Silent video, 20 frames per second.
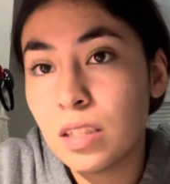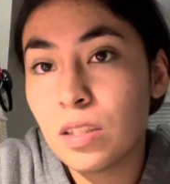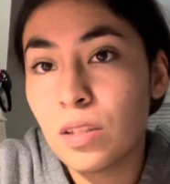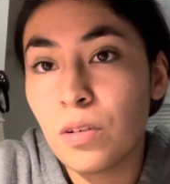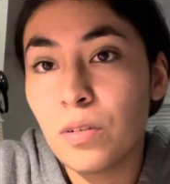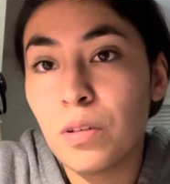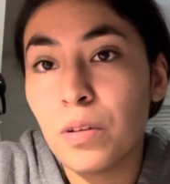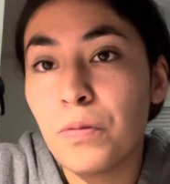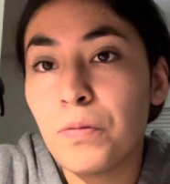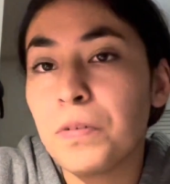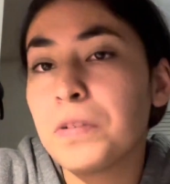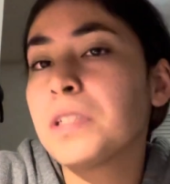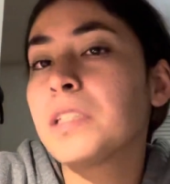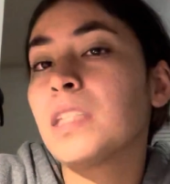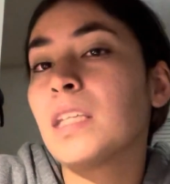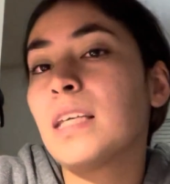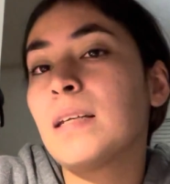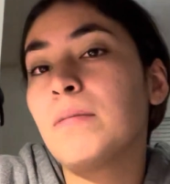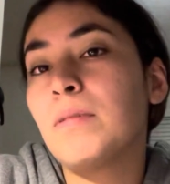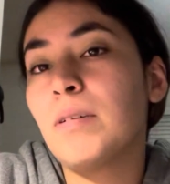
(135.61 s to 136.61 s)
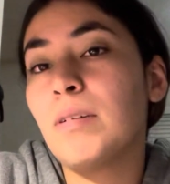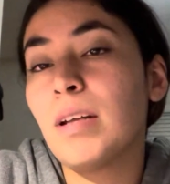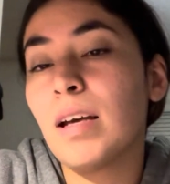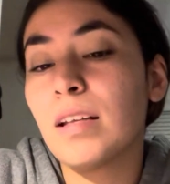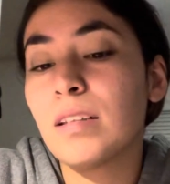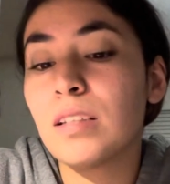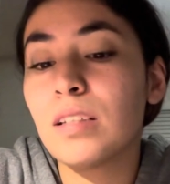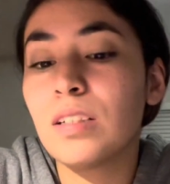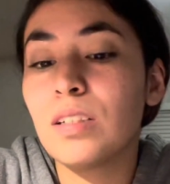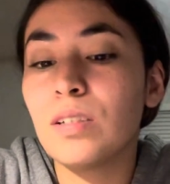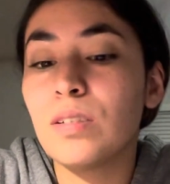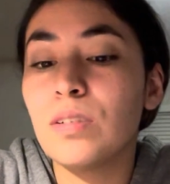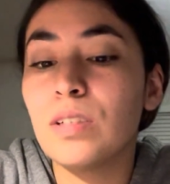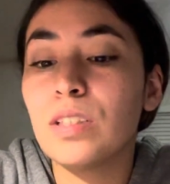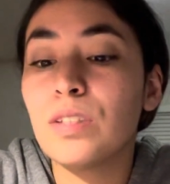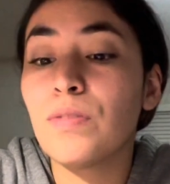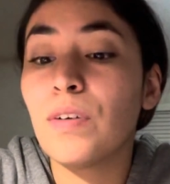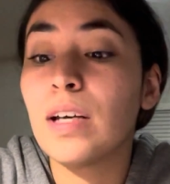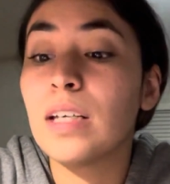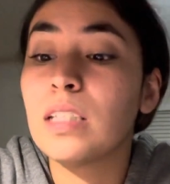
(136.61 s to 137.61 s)
So the first thing we would have to do
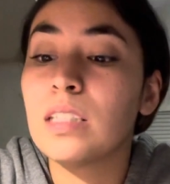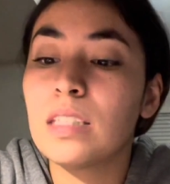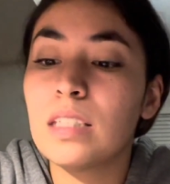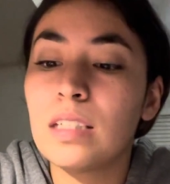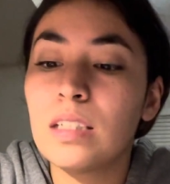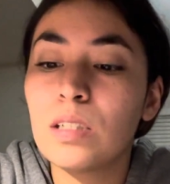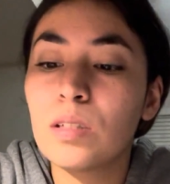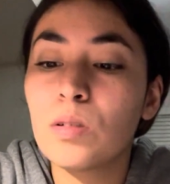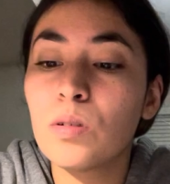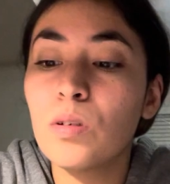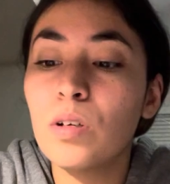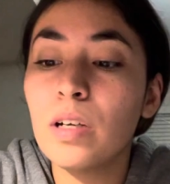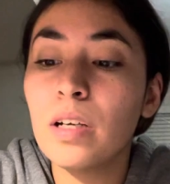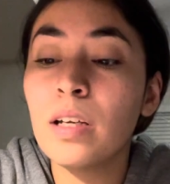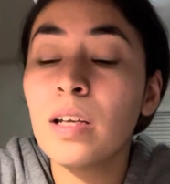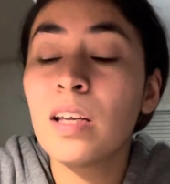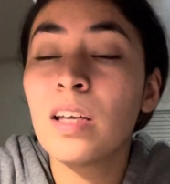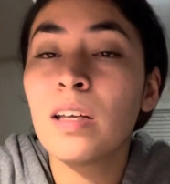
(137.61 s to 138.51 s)
is find z-score,